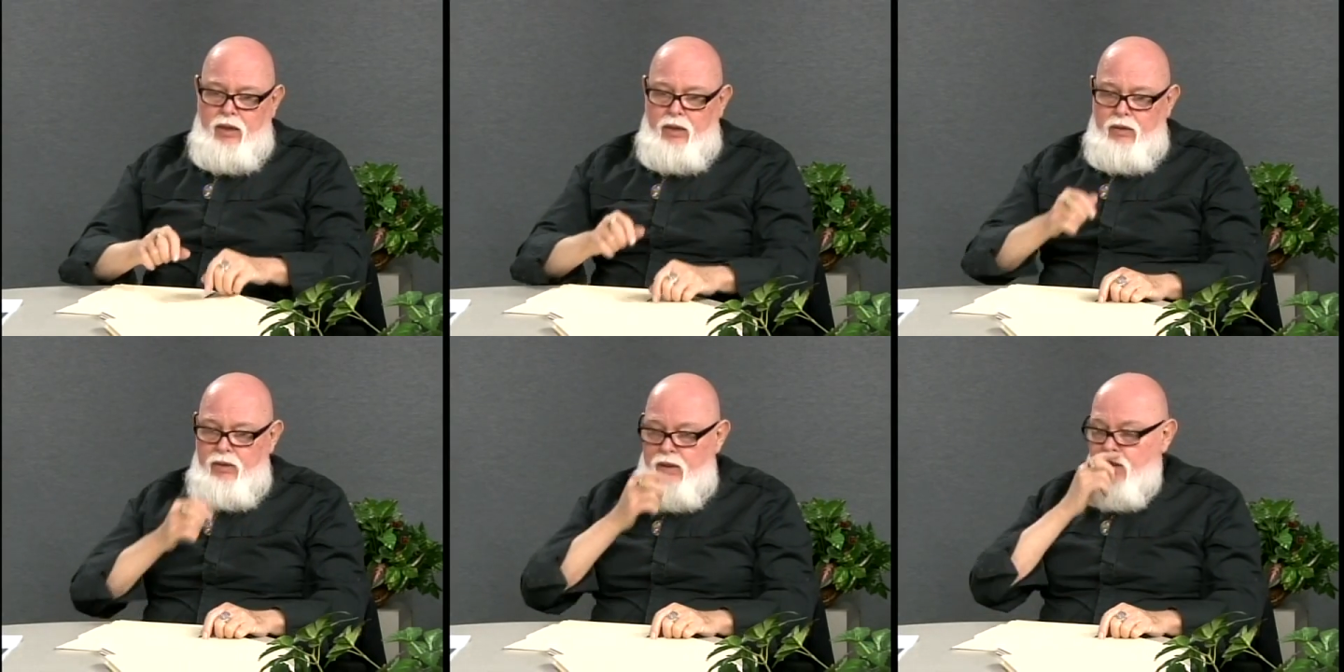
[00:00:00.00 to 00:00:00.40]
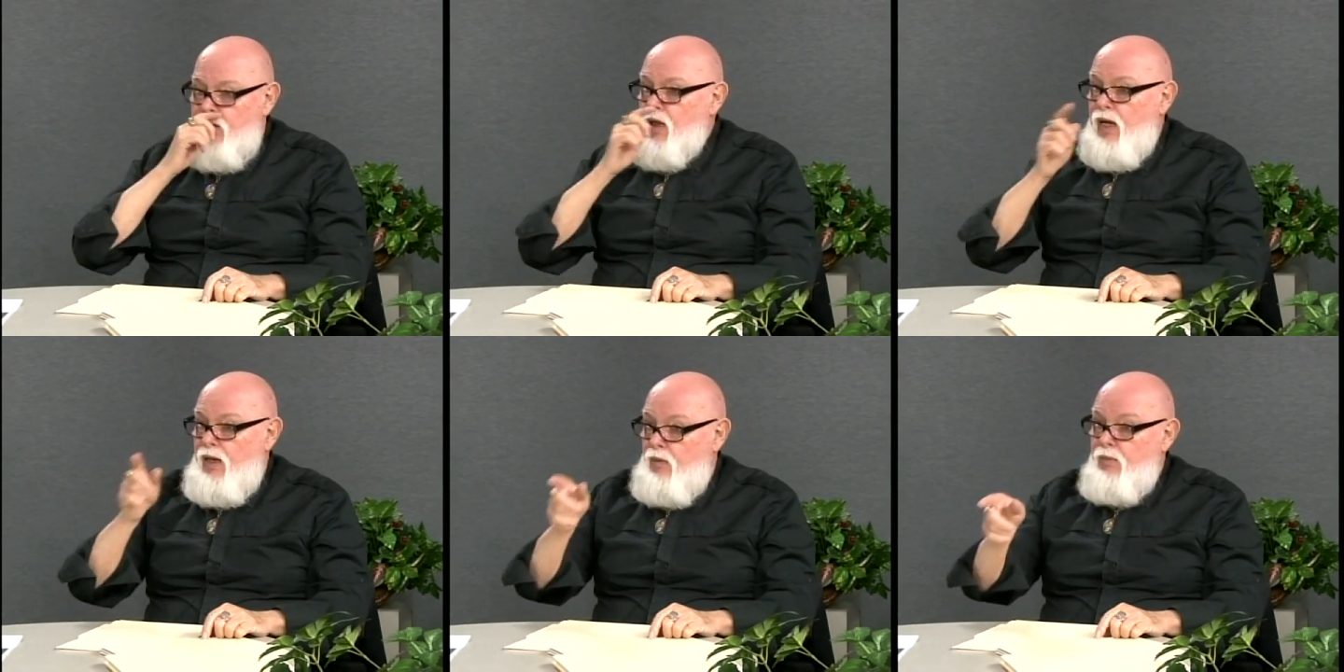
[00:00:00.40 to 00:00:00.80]

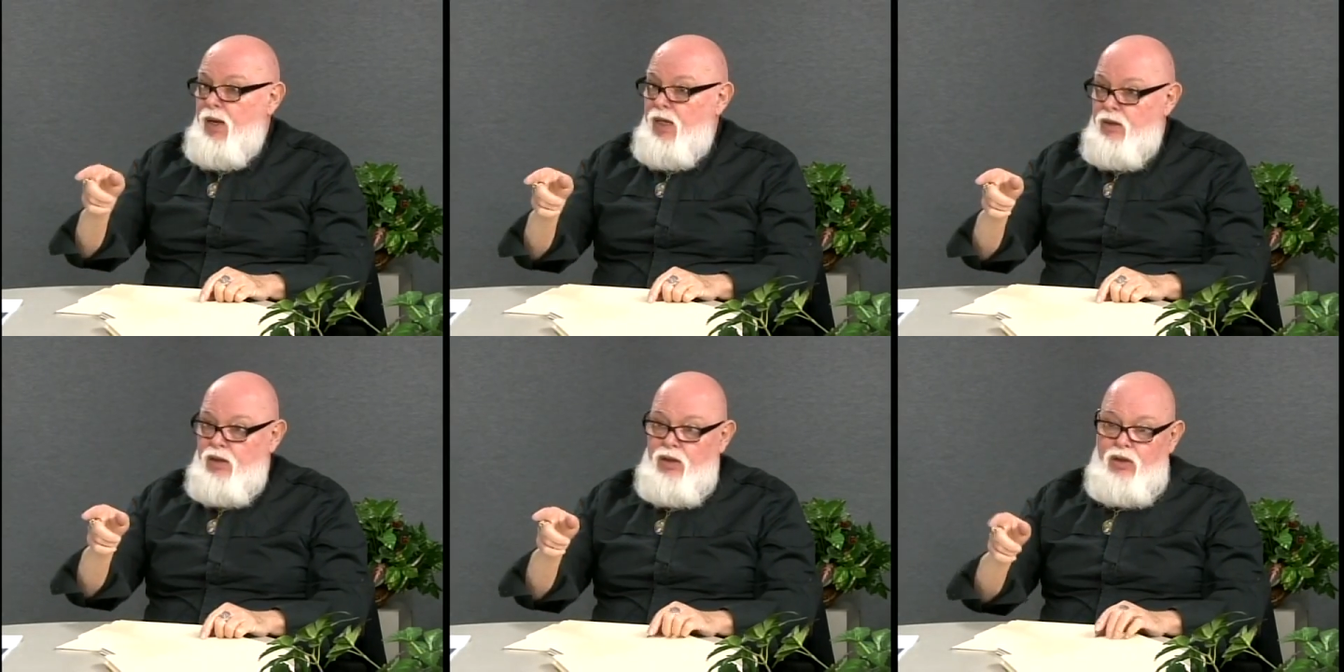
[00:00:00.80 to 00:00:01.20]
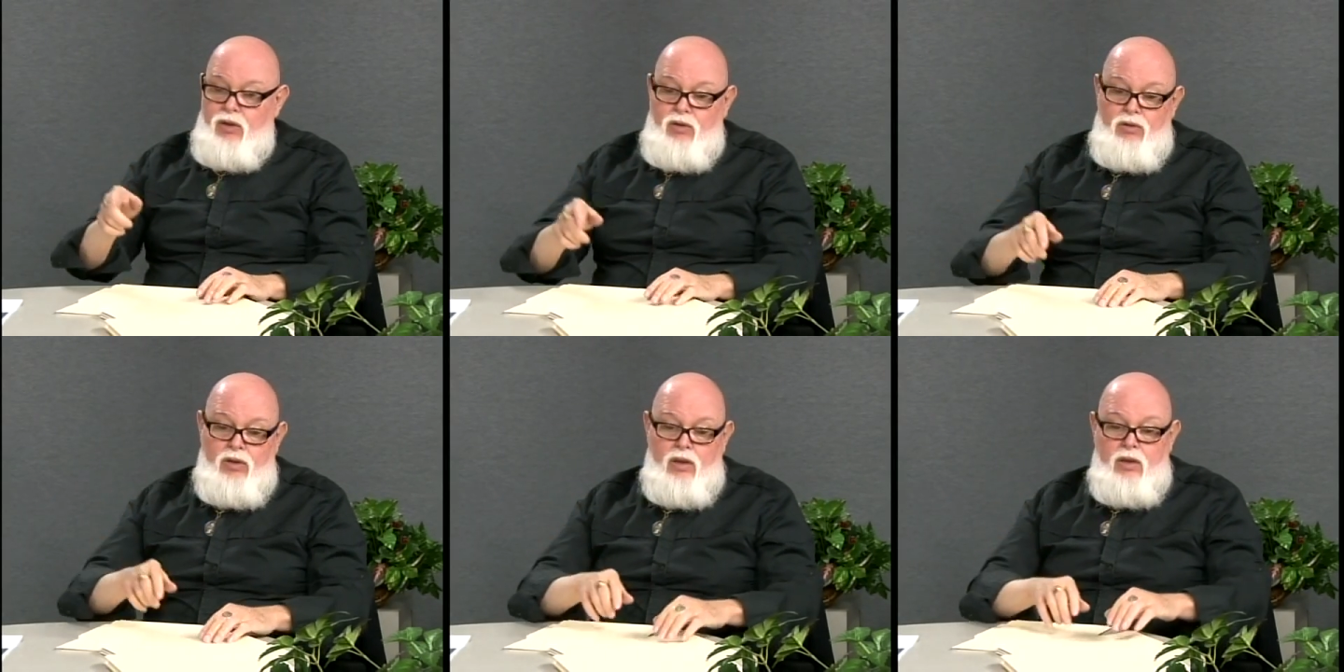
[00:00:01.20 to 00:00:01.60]
He's out of
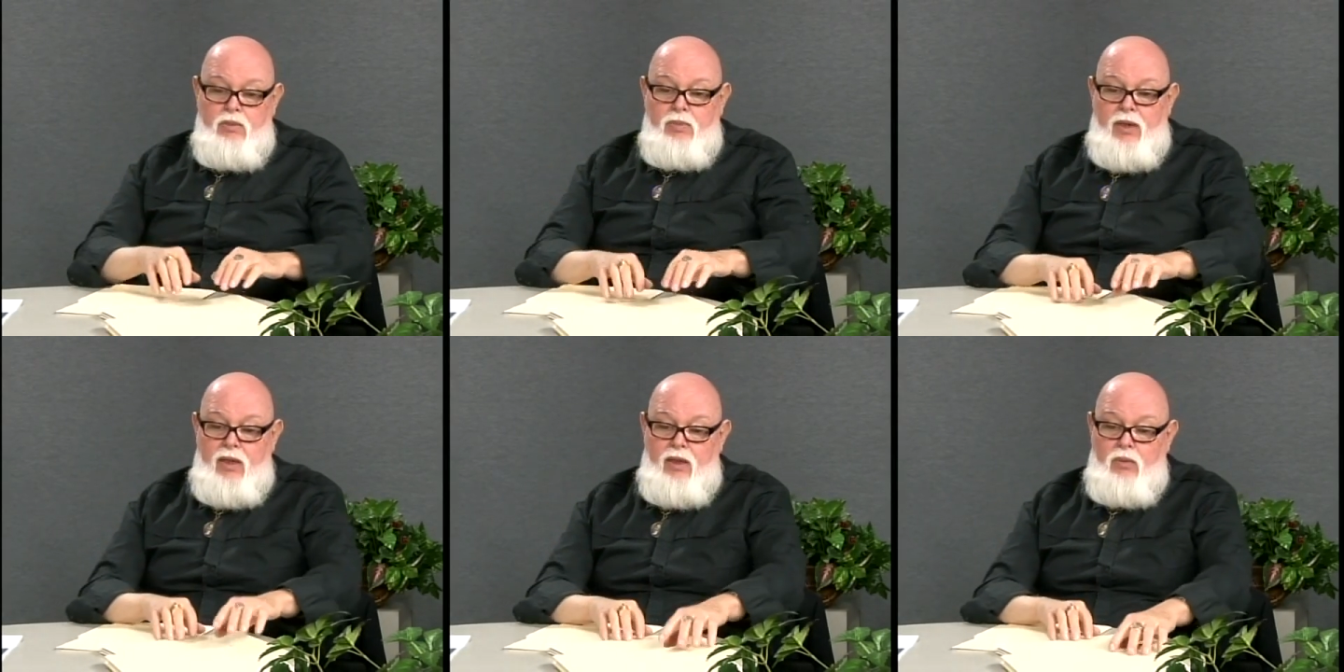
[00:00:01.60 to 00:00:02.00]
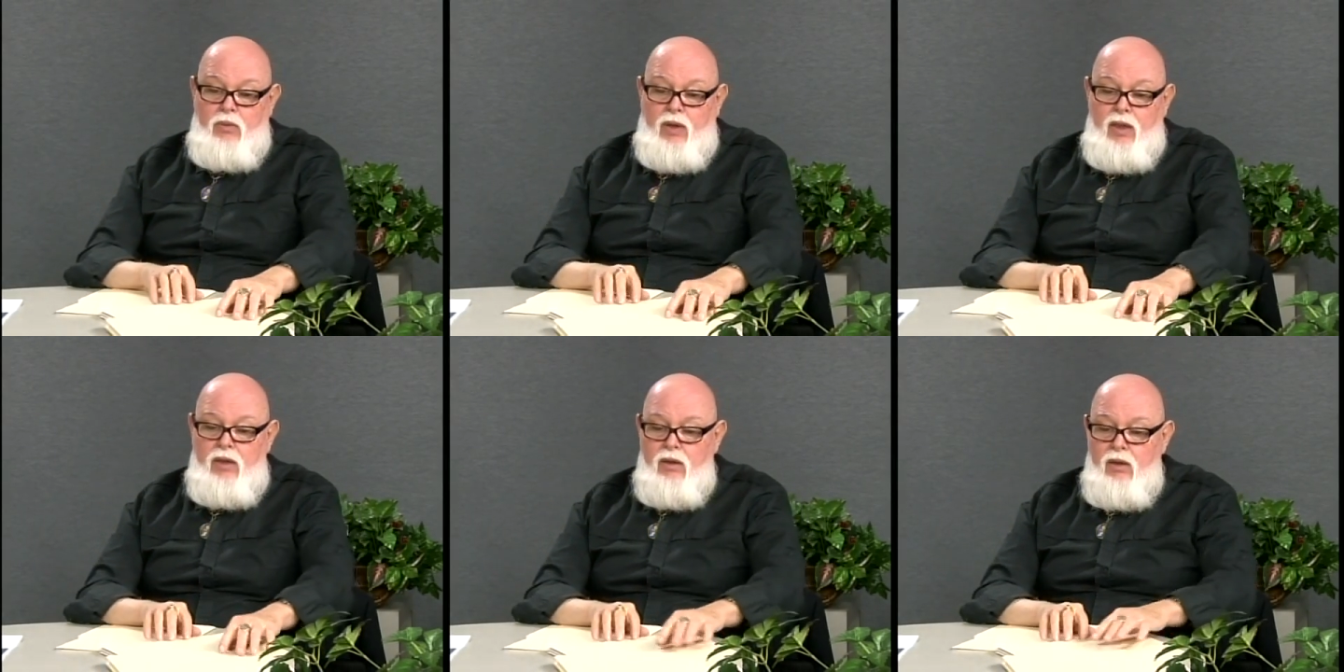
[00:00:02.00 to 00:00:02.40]
Massachusetts, by the
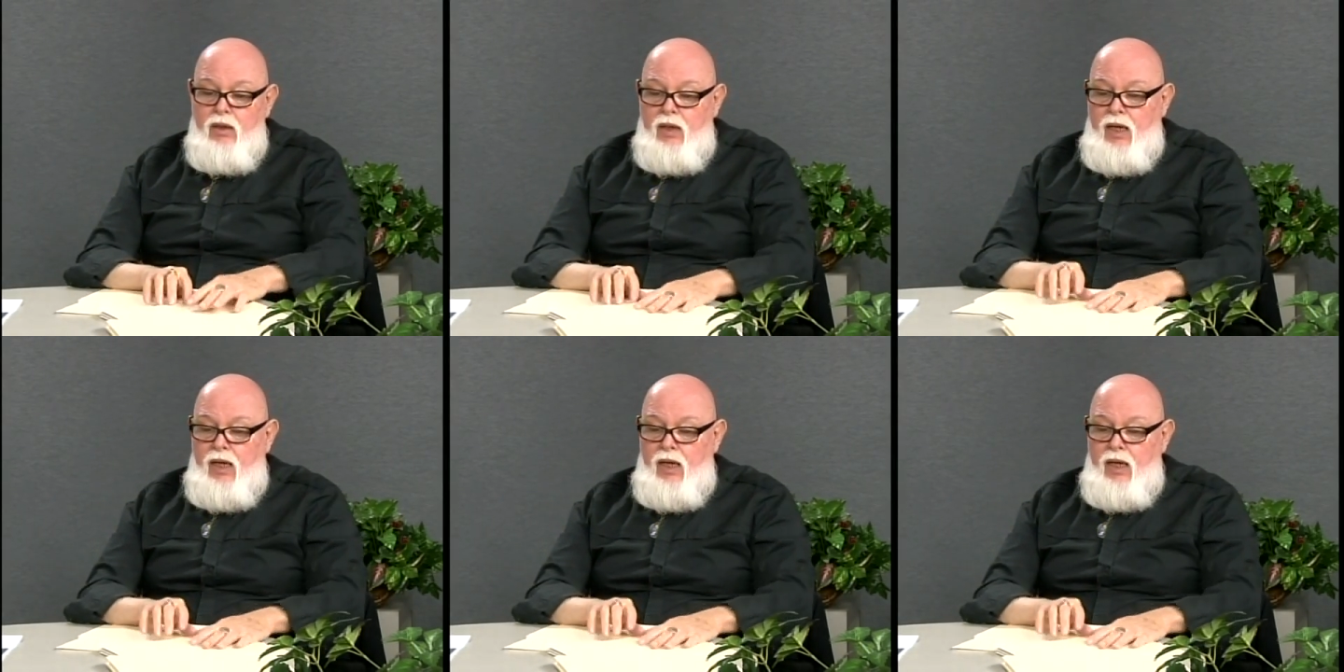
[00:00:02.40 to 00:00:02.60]
way.